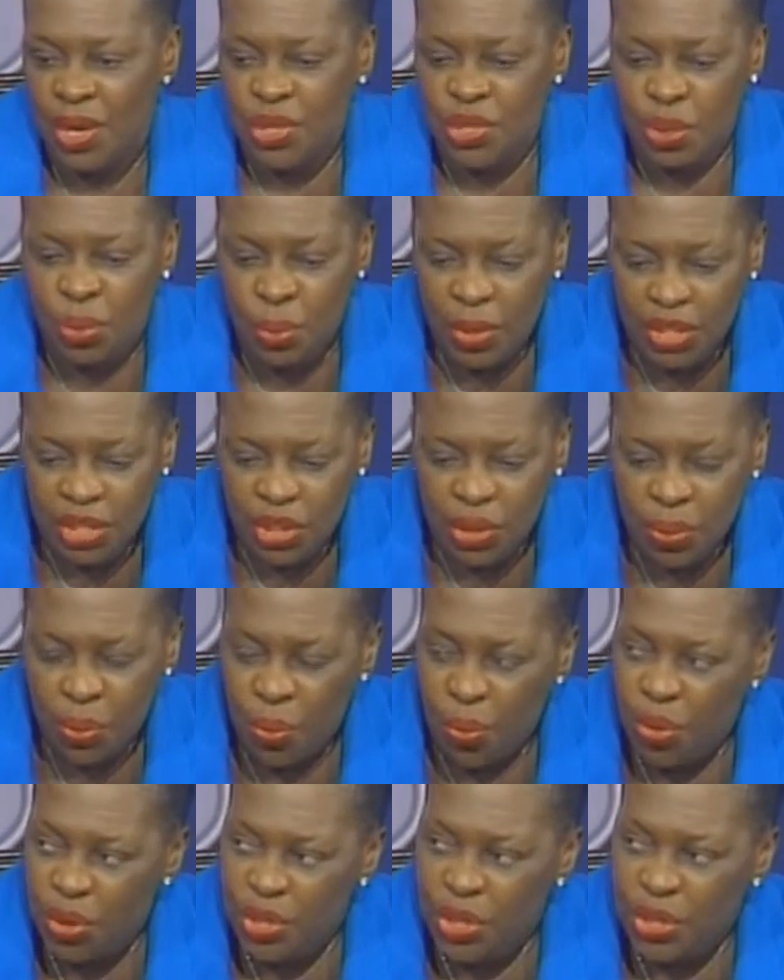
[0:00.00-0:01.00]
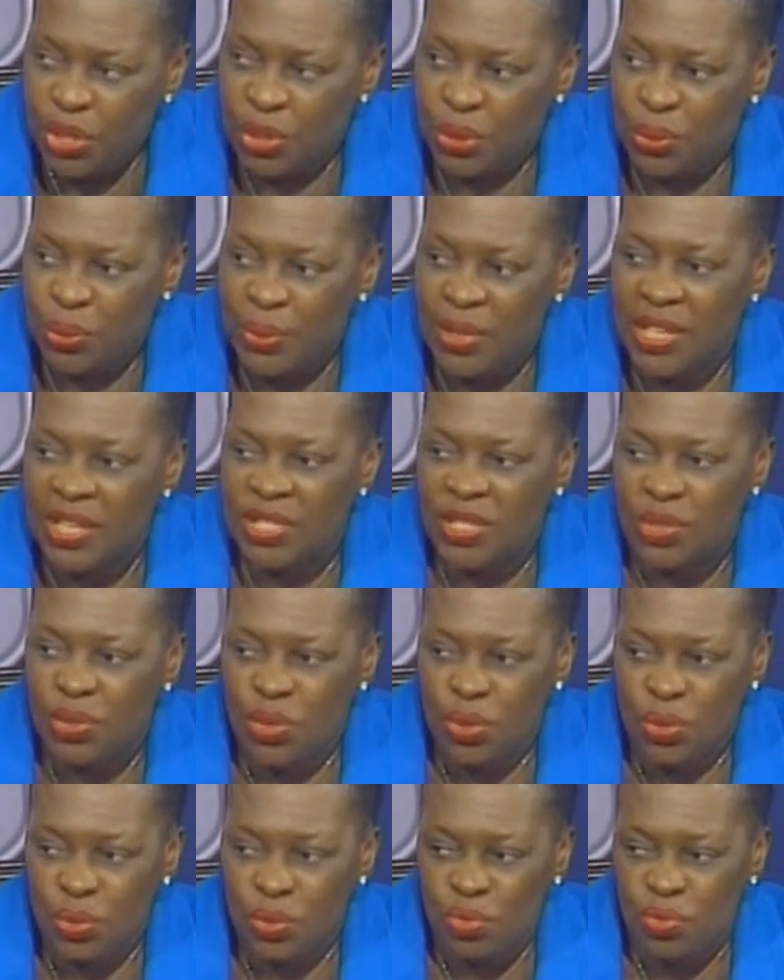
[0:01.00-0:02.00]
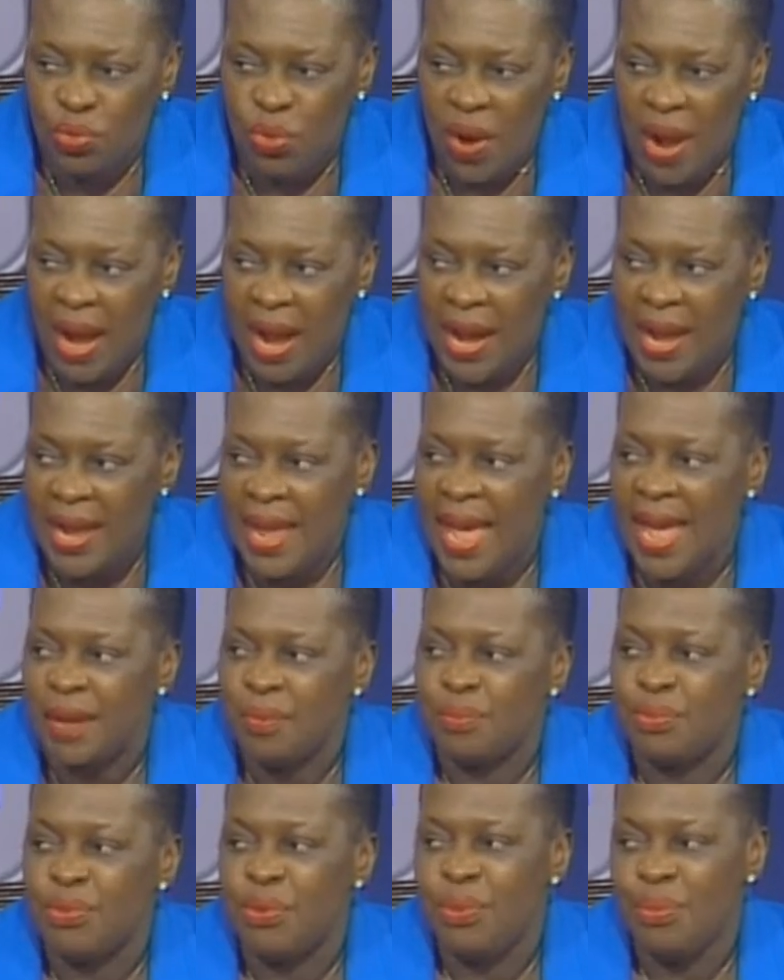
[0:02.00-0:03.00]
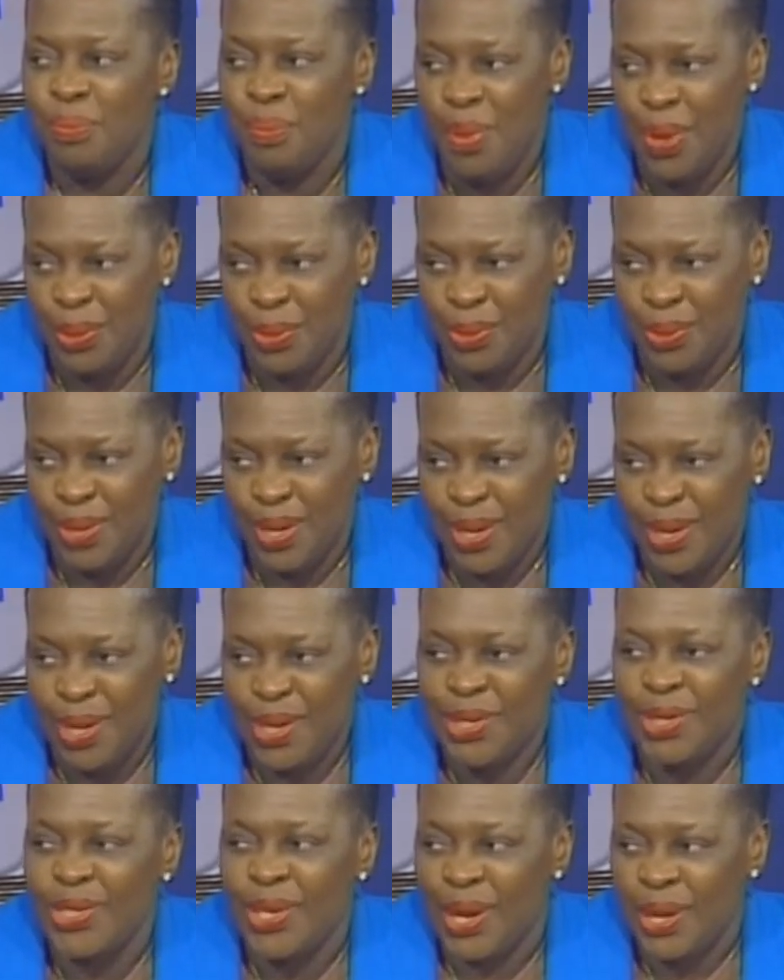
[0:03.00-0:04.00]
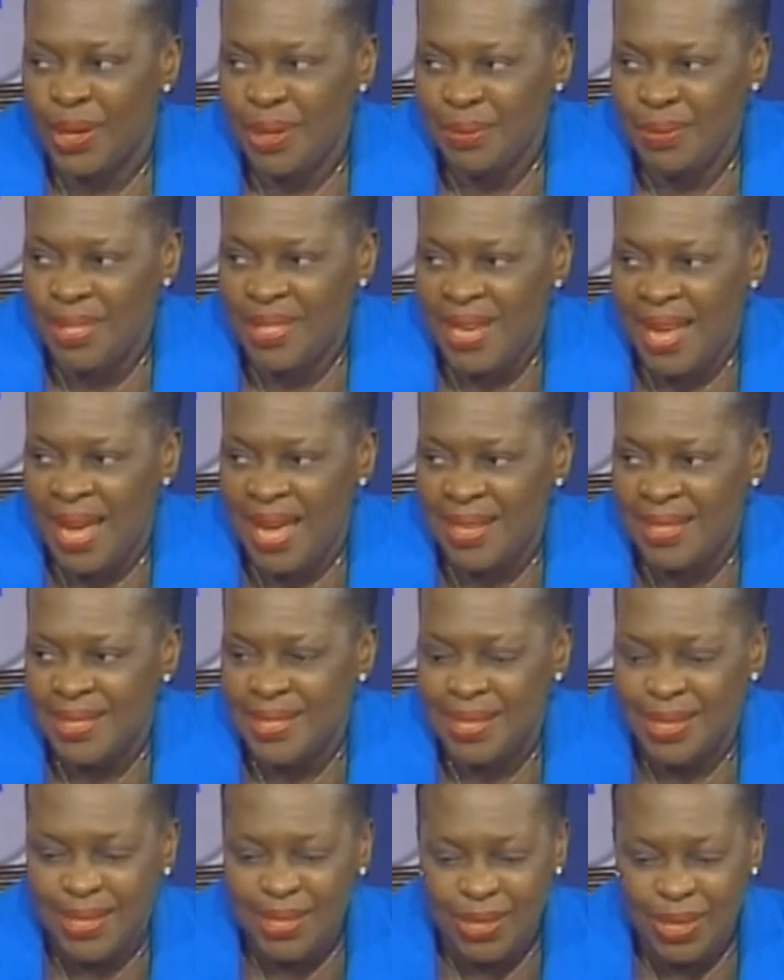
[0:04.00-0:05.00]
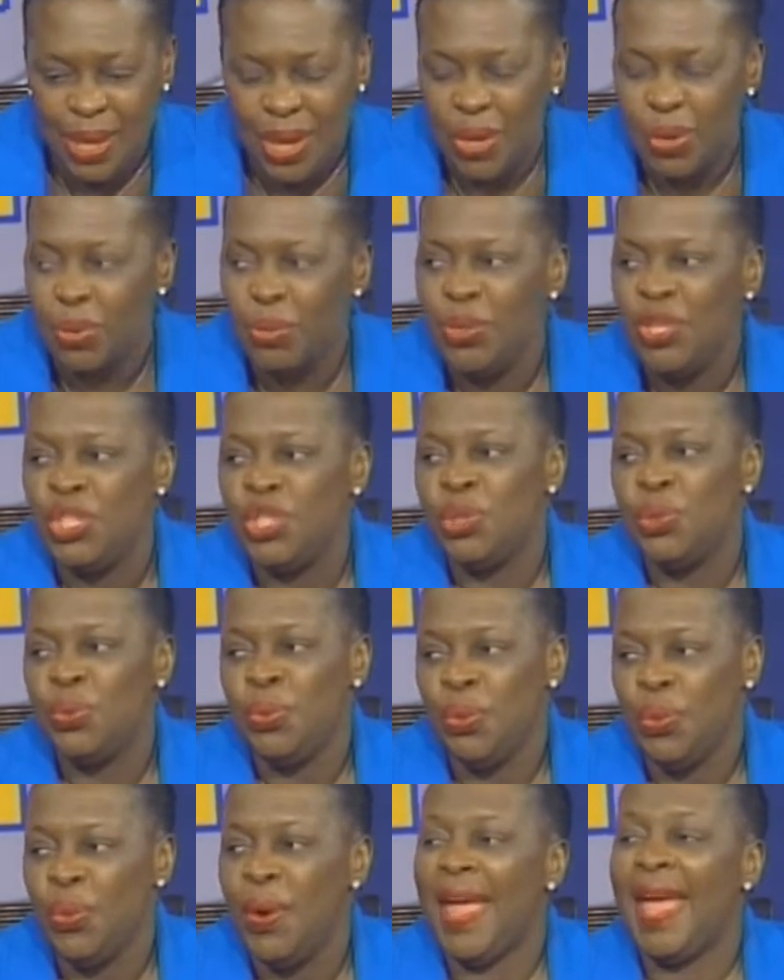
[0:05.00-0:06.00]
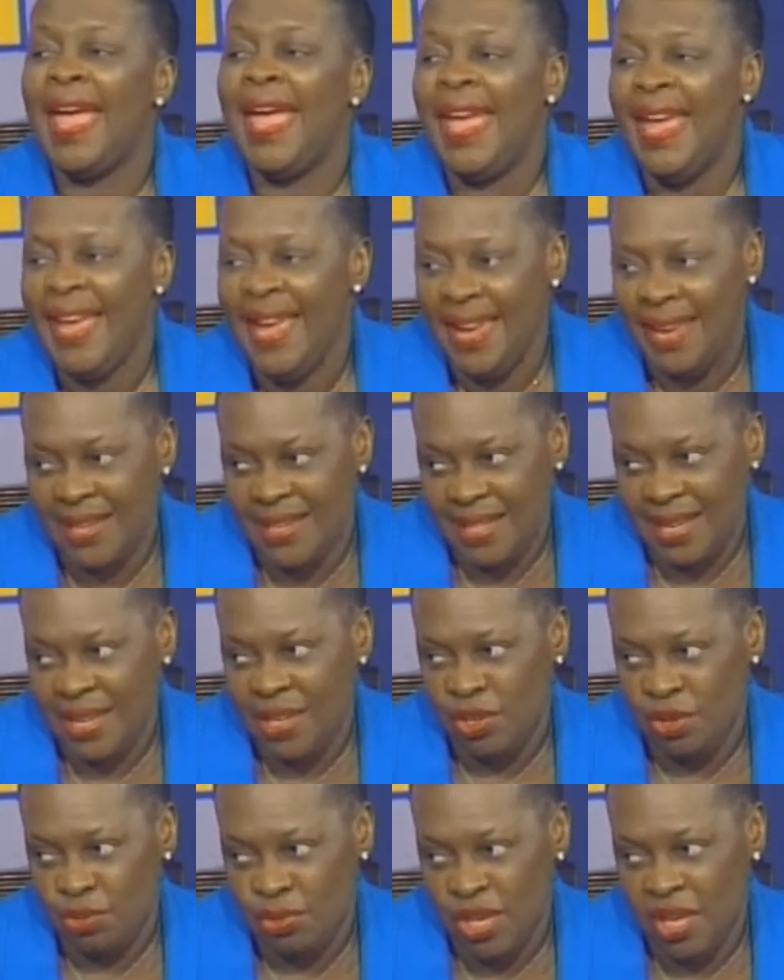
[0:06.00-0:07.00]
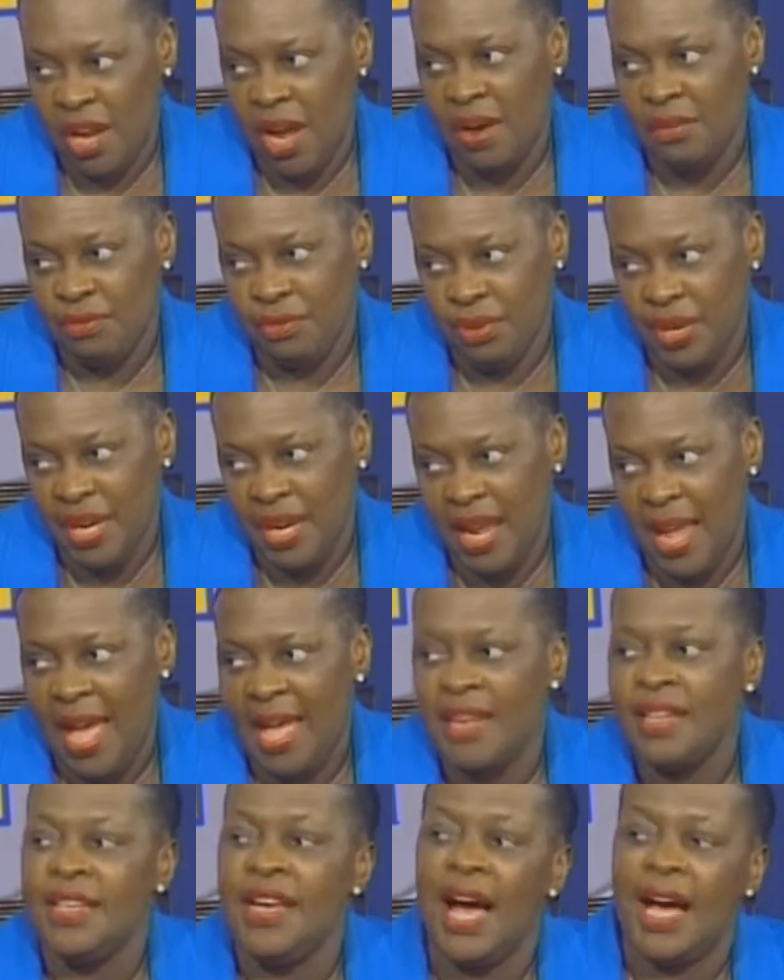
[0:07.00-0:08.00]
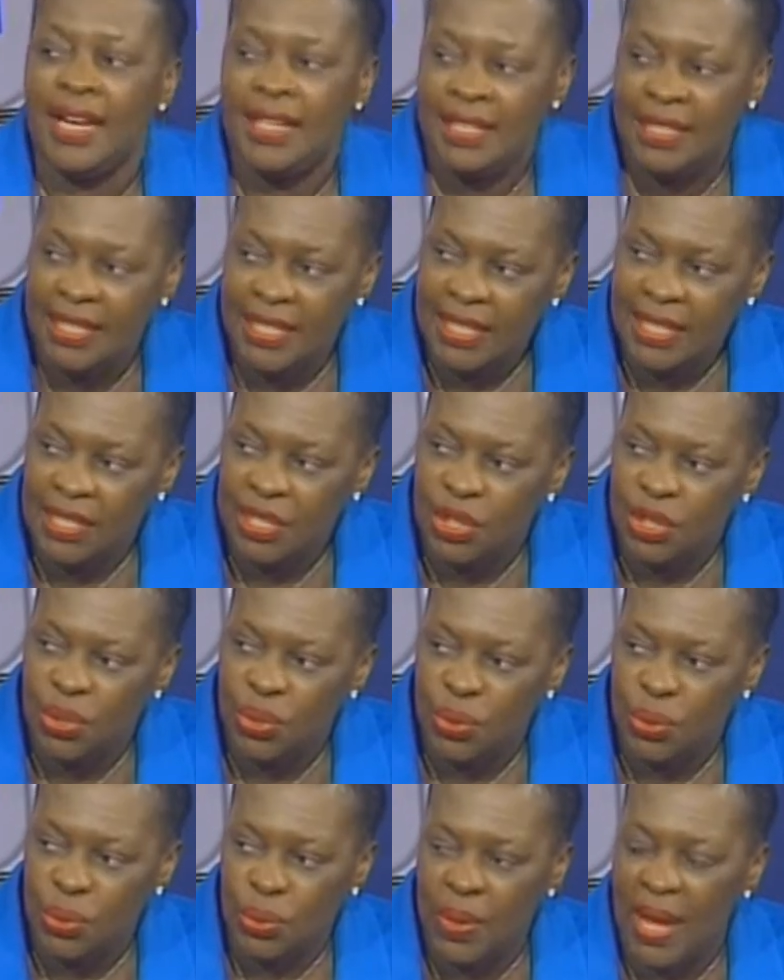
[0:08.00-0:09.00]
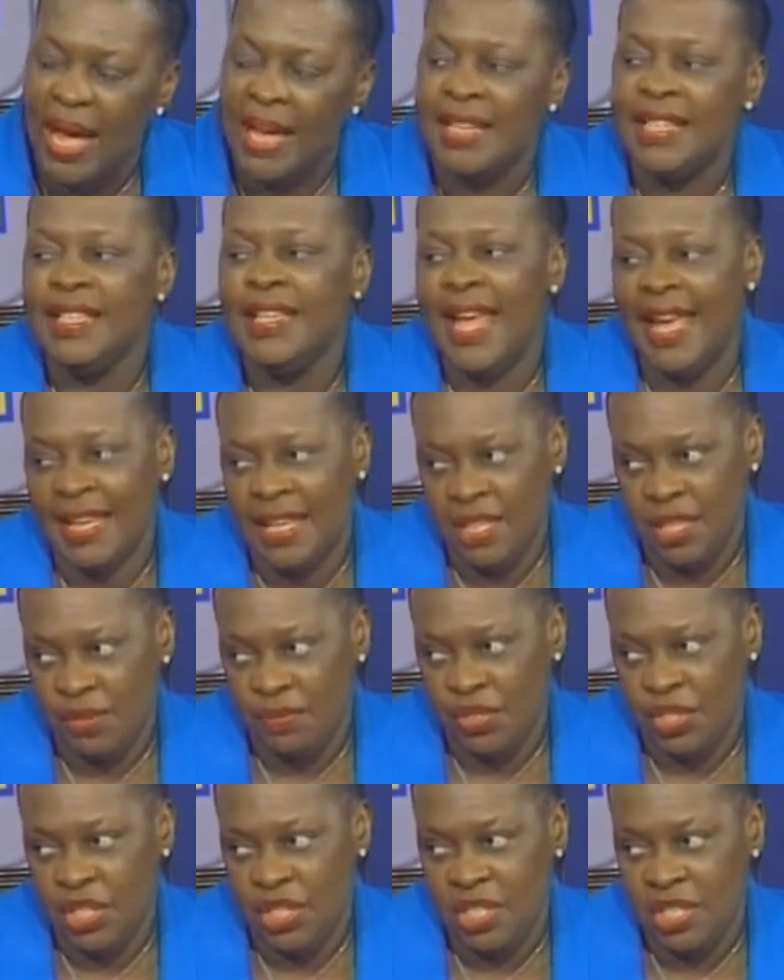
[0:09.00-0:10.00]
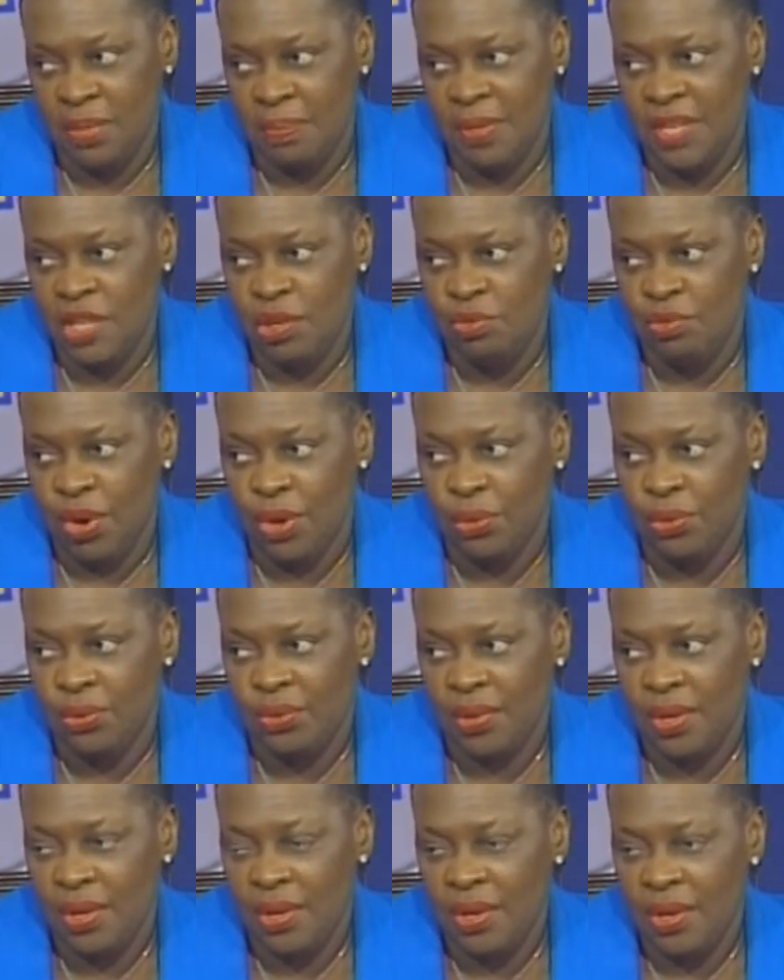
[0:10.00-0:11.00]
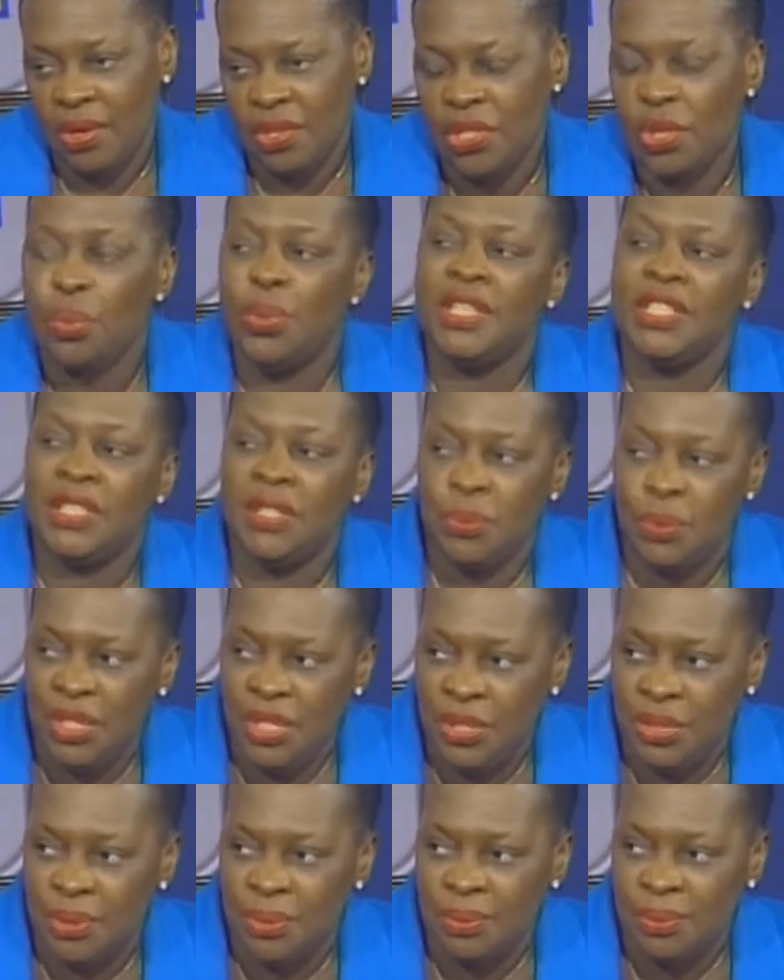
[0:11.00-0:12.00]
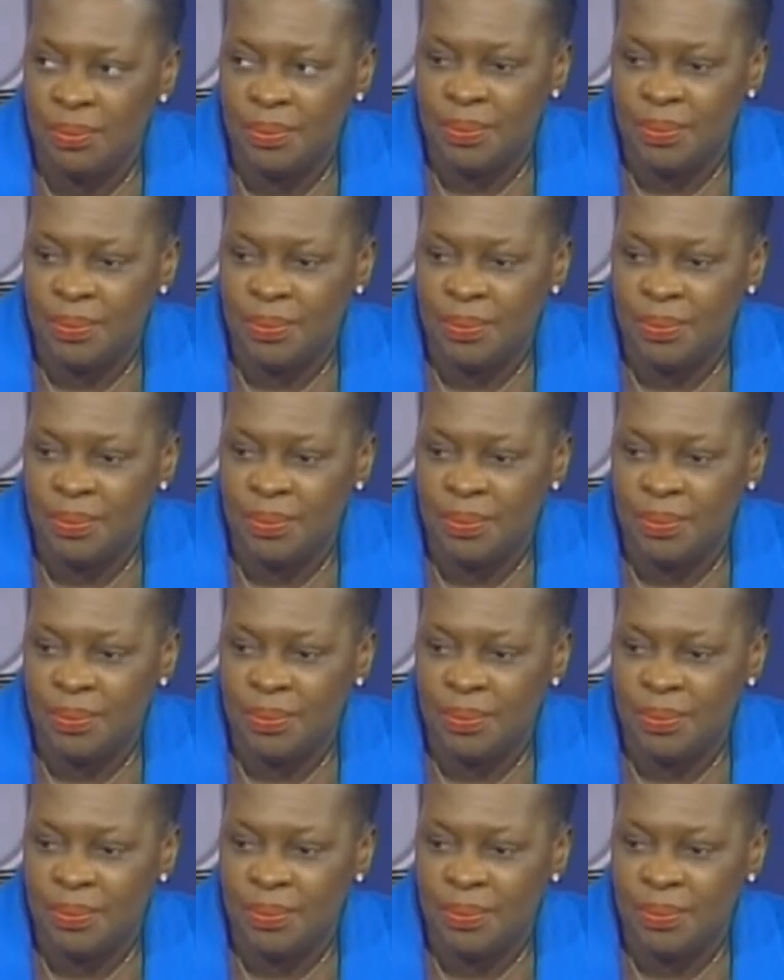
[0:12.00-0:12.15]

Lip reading: So what you want to do is to try and promote circumstances which will aid in a recovery and not lead to a negative GDP growth. So what did we do?